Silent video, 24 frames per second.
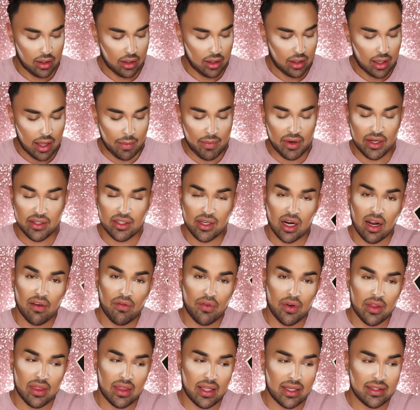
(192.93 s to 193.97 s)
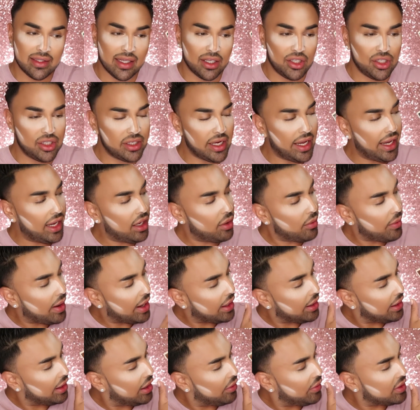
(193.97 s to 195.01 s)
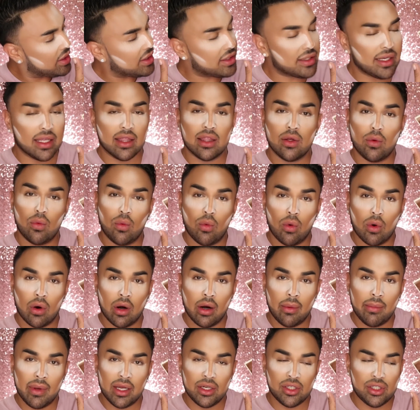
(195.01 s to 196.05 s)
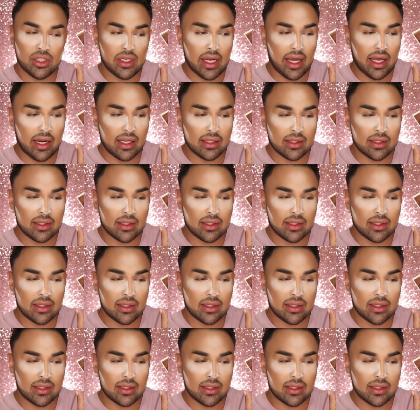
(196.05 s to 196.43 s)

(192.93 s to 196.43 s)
I'm gonna start off with this shade right in here, which is like the warm shade.